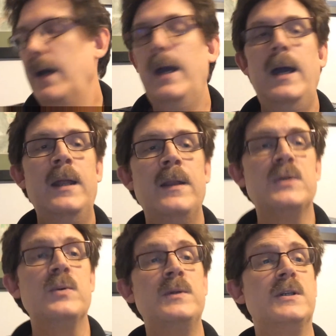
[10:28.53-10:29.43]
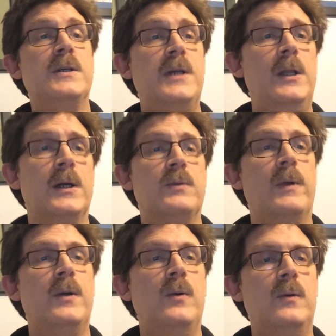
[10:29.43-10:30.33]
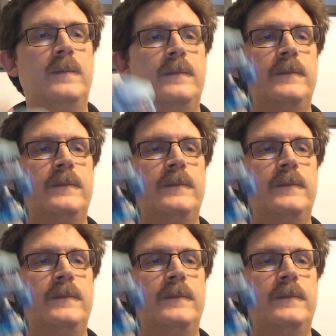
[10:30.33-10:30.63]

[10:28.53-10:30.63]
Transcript: And this one just because he looks really cool.